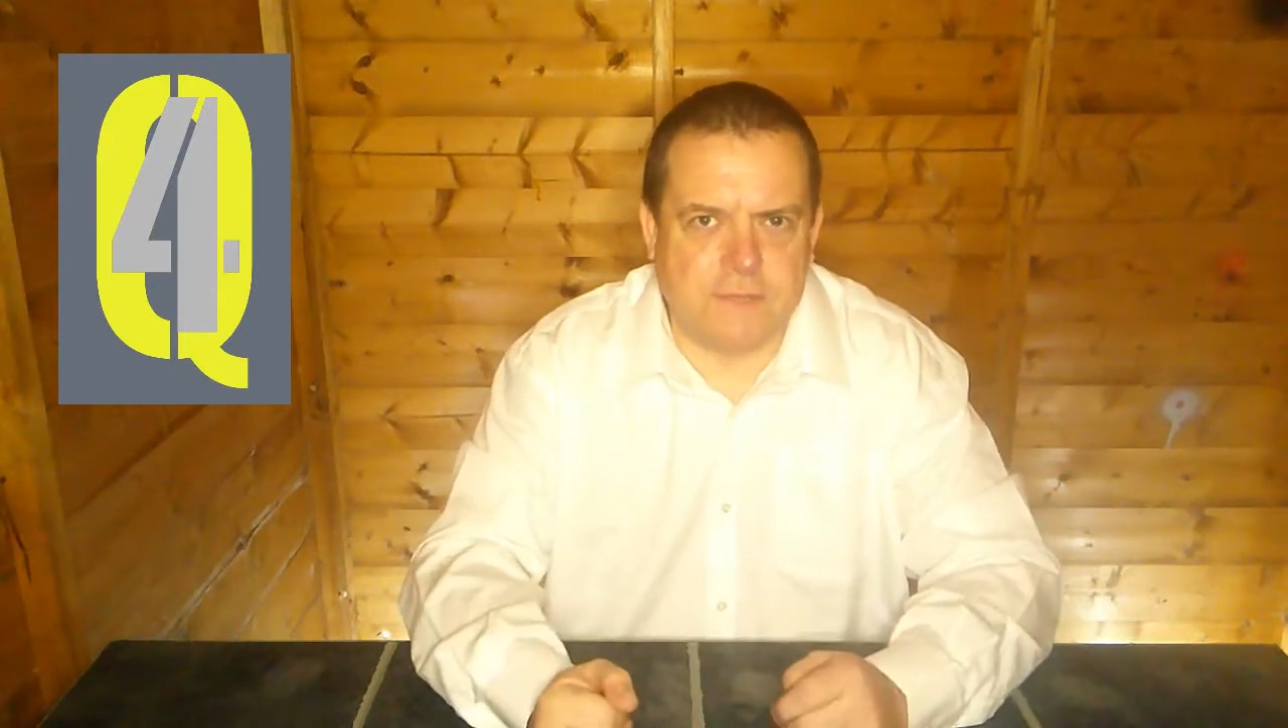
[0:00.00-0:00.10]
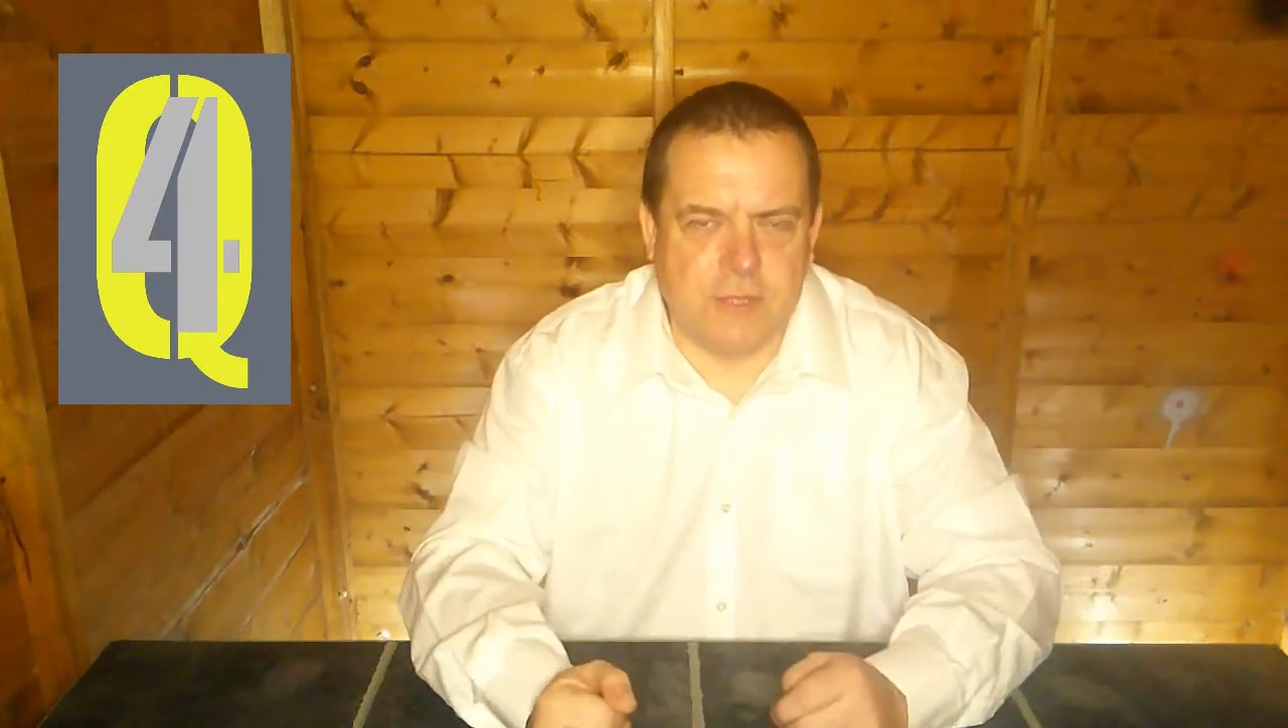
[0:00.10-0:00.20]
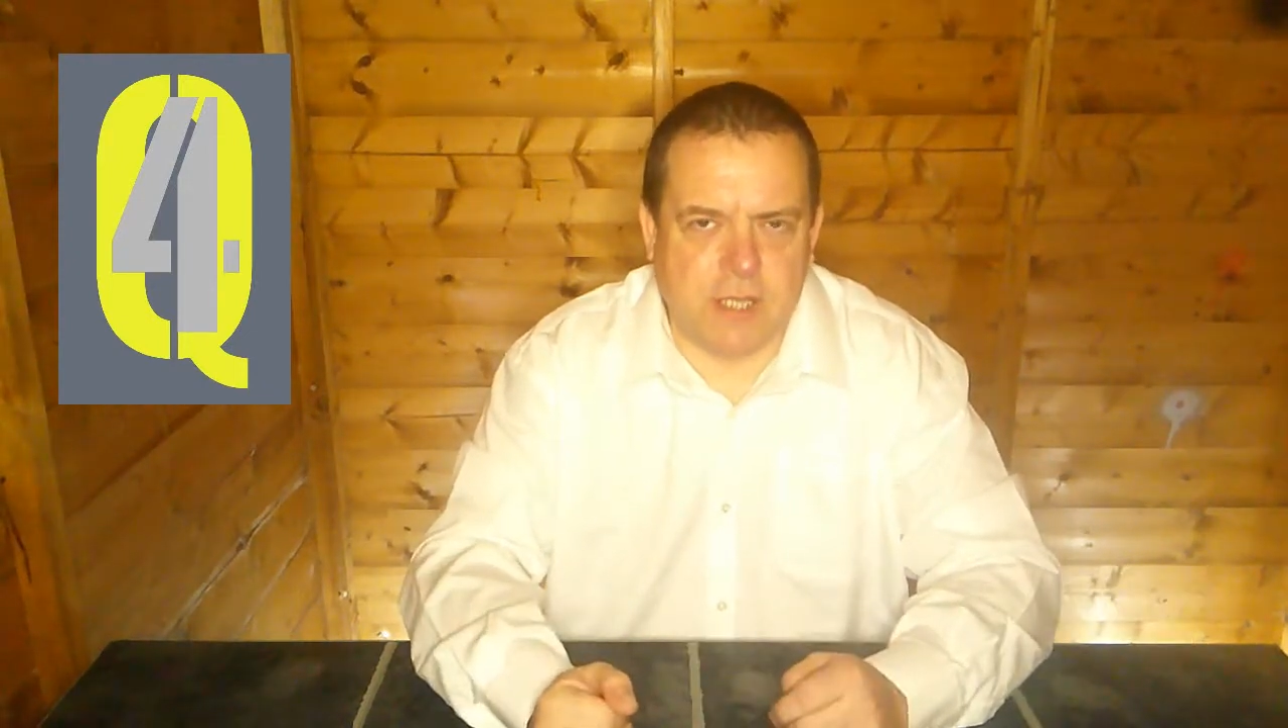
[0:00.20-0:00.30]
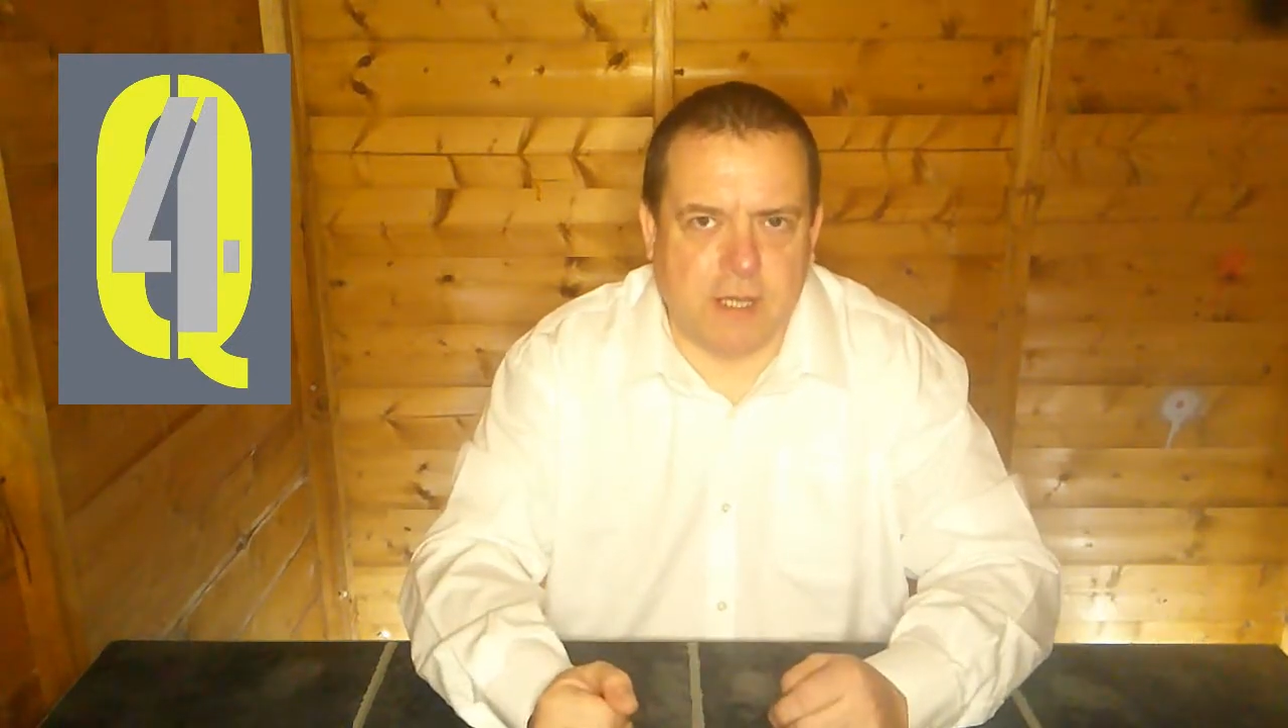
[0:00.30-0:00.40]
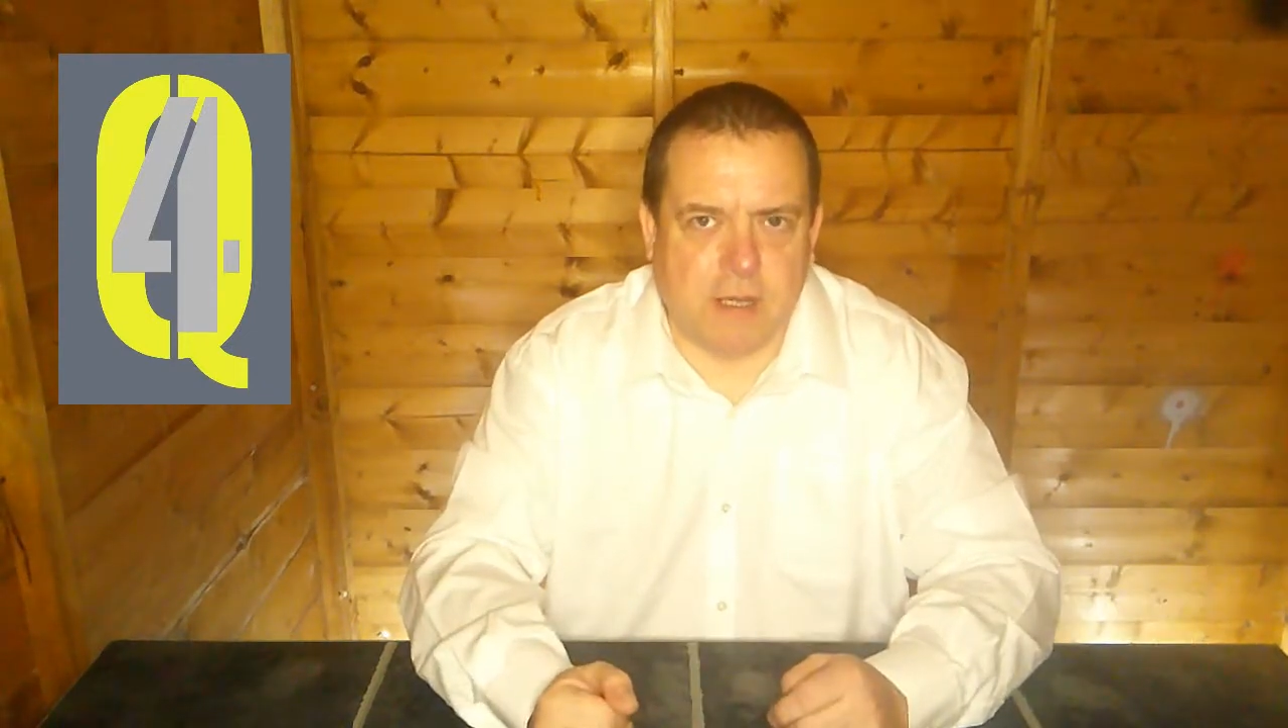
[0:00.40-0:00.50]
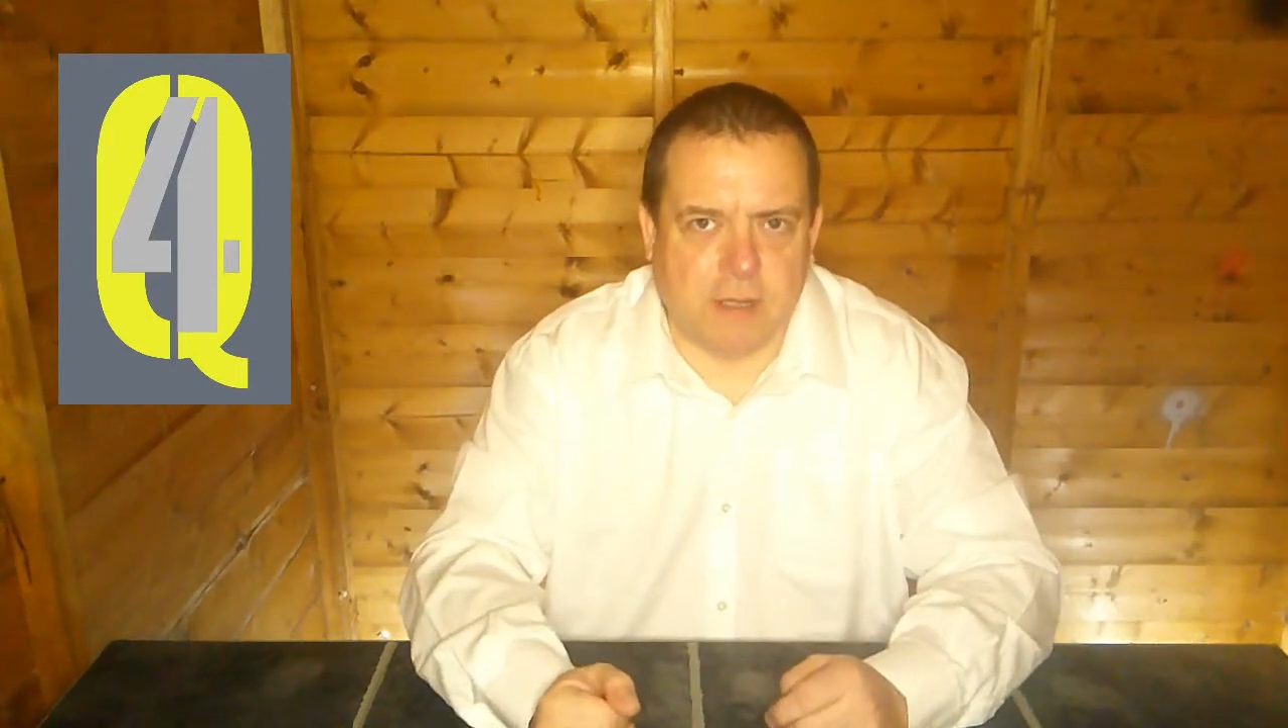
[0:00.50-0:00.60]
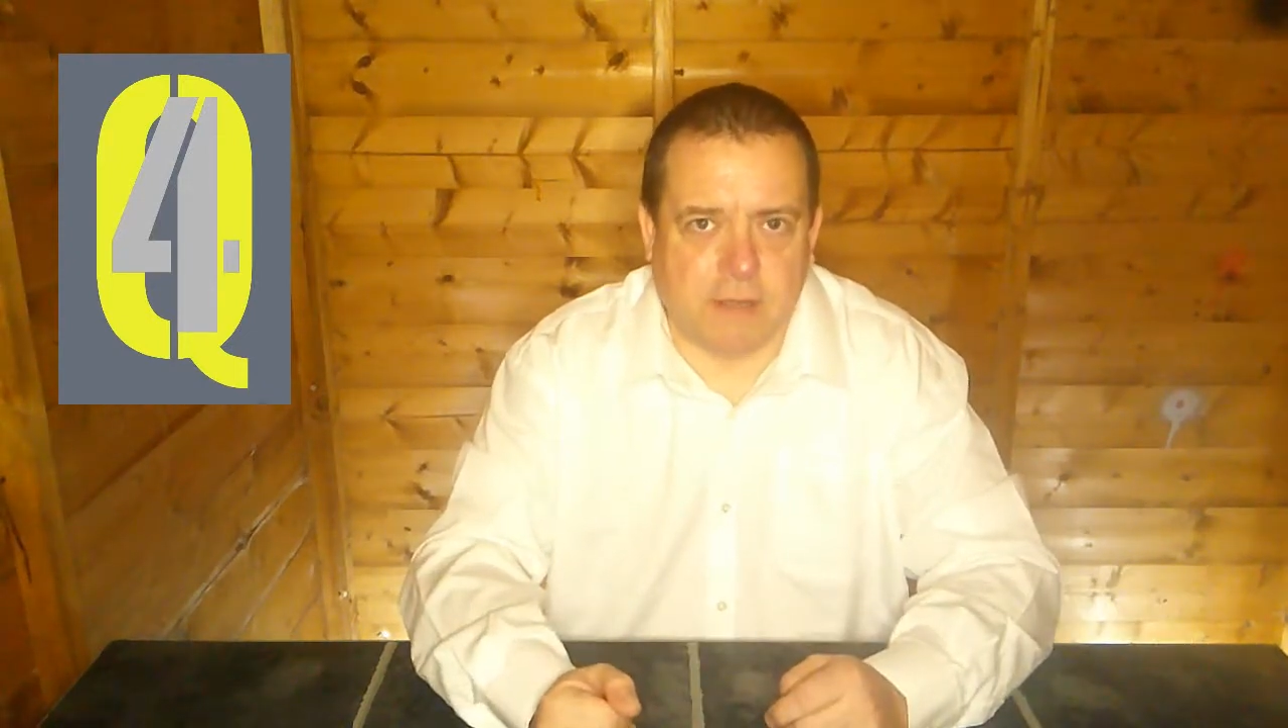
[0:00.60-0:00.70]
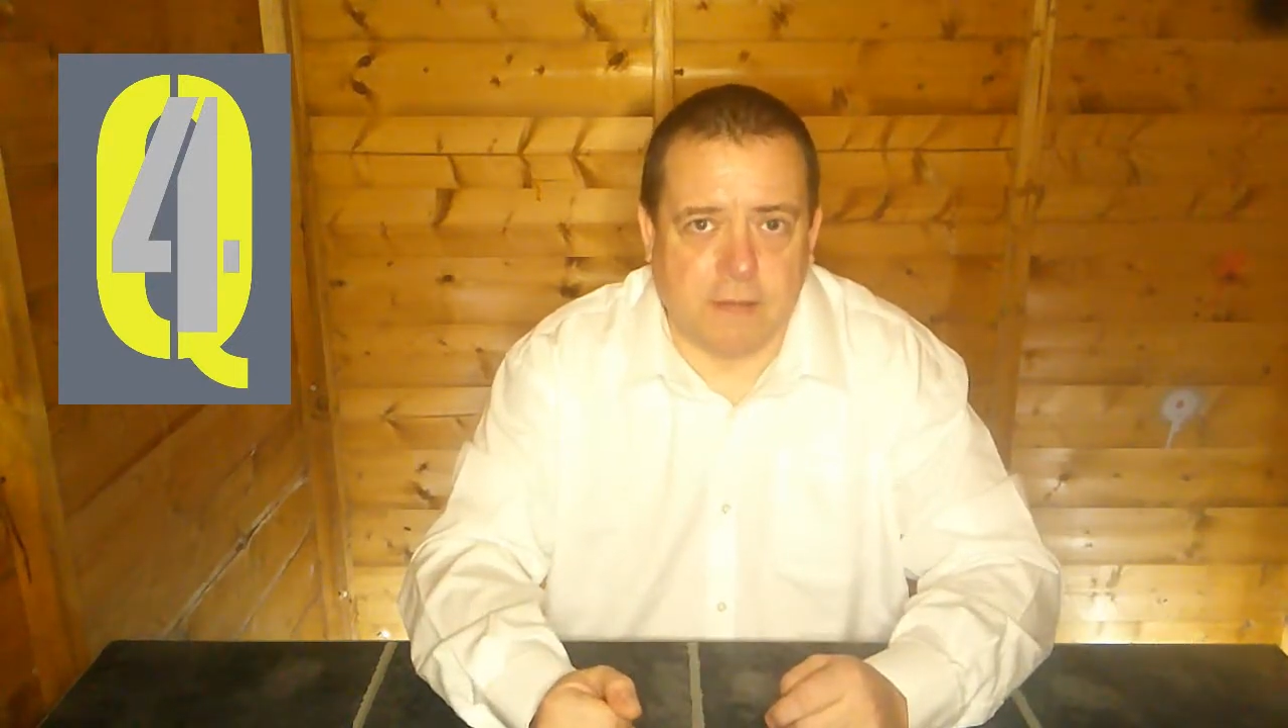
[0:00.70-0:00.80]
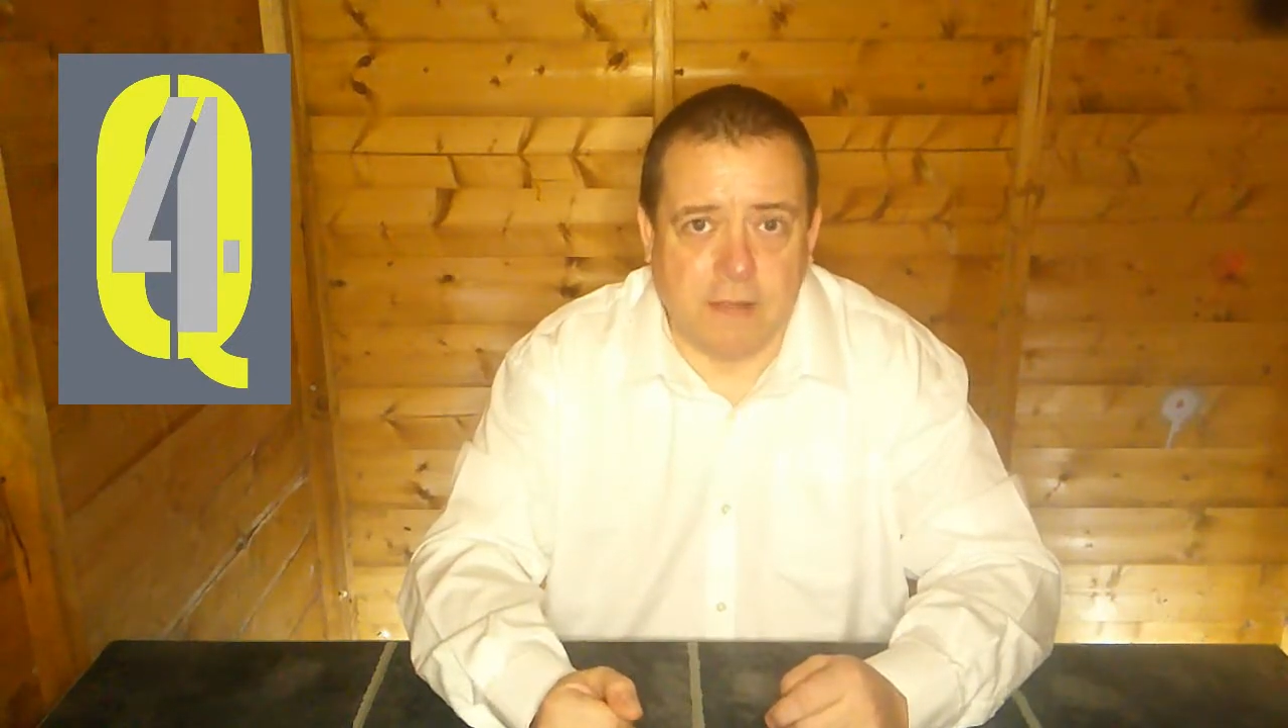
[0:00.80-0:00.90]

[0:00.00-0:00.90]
your car.